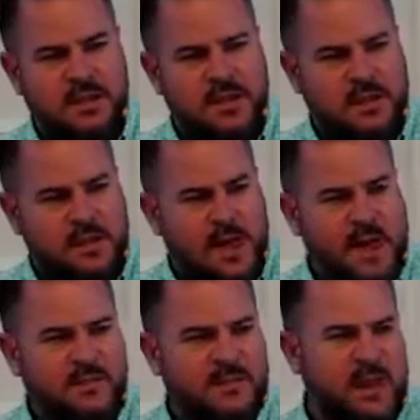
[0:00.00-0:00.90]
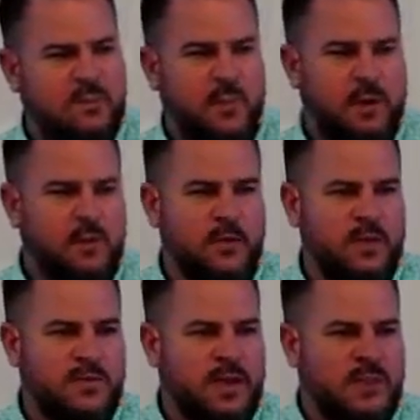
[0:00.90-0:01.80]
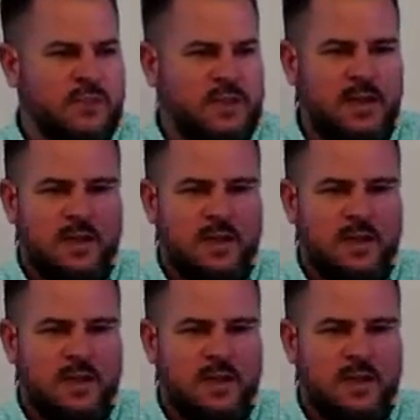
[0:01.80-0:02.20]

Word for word: the life, death, burial, and resurrection.